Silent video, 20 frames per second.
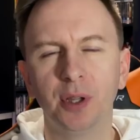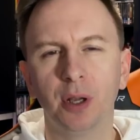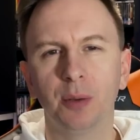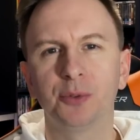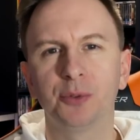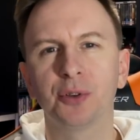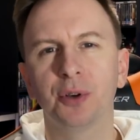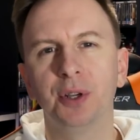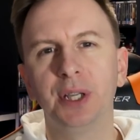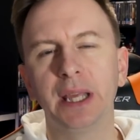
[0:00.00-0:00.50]
that I'm
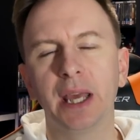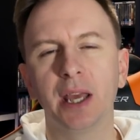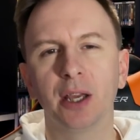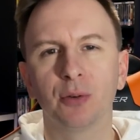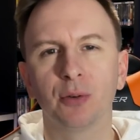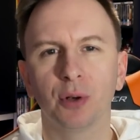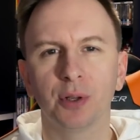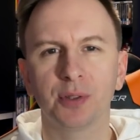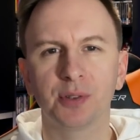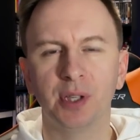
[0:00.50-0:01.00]
trying to get
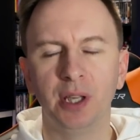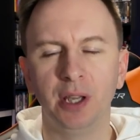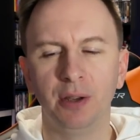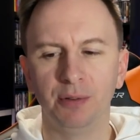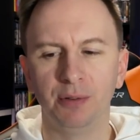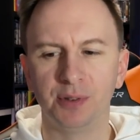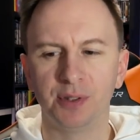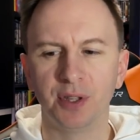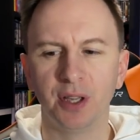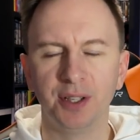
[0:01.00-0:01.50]
across
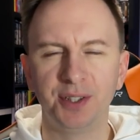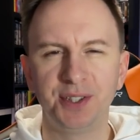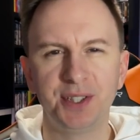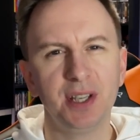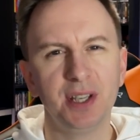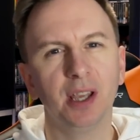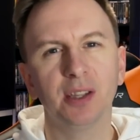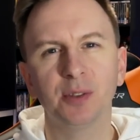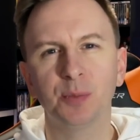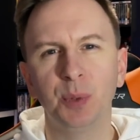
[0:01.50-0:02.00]
here is that a
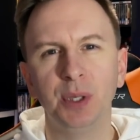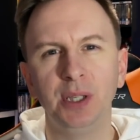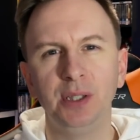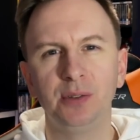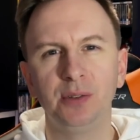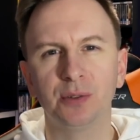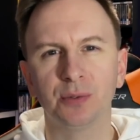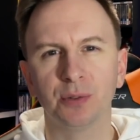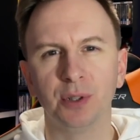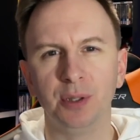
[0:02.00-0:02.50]
DSP
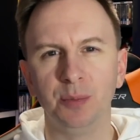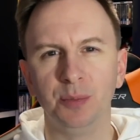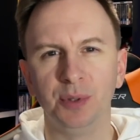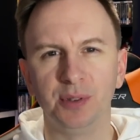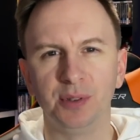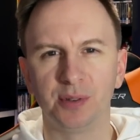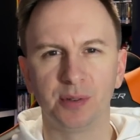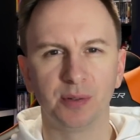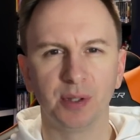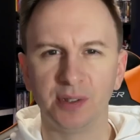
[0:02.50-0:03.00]
stream is